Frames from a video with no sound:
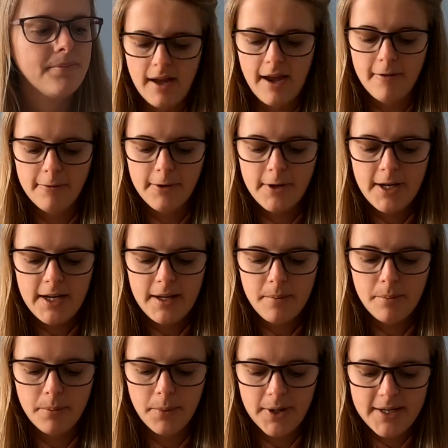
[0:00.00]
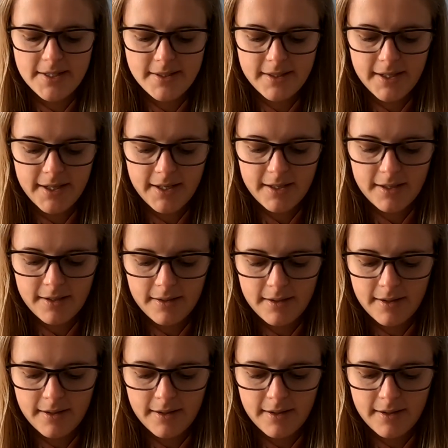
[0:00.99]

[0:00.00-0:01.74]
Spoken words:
Every bracelet